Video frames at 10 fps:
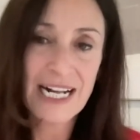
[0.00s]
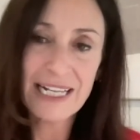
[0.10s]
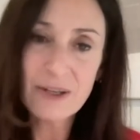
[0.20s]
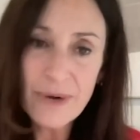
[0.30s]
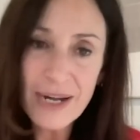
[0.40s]

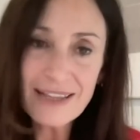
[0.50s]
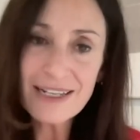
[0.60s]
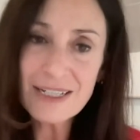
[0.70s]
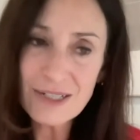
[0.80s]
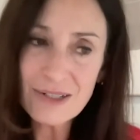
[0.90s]
And the way
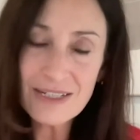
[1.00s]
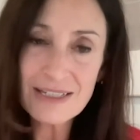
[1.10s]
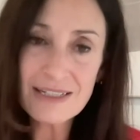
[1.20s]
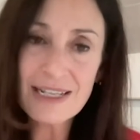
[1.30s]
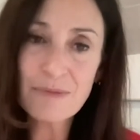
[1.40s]
they do
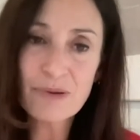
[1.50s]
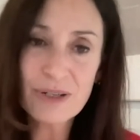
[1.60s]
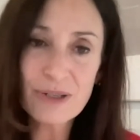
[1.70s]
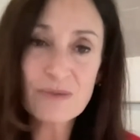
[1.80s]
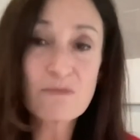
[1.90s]
this is they
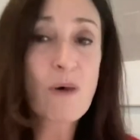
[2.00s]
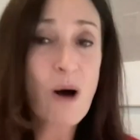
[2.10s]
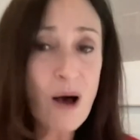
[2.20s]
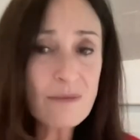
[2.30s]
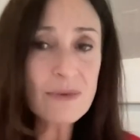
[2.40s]
produce
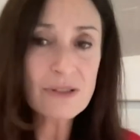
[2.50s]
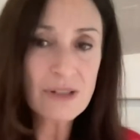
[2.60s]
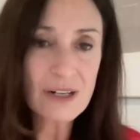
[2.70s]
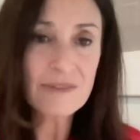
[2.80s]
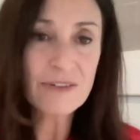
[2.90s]

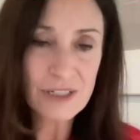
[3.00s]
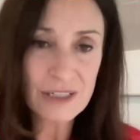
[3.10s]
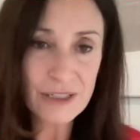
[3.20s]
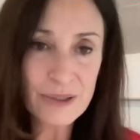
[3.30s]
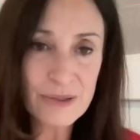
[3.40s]
almost all of their
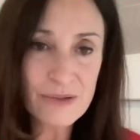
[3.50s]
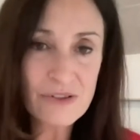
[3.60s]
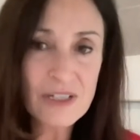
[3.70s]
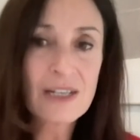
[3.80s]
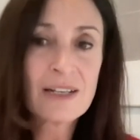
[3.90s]

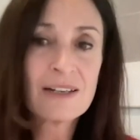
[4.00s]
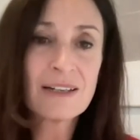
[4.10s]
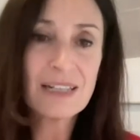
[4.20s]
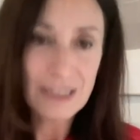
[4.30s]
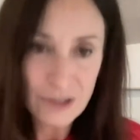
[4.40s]
clothes
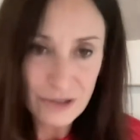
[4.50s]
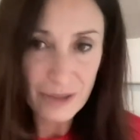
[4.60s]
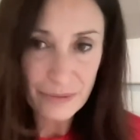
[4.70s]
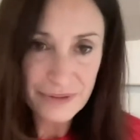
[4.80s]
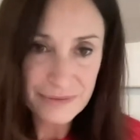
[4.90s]
in
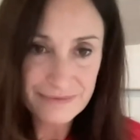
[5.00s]
Europe.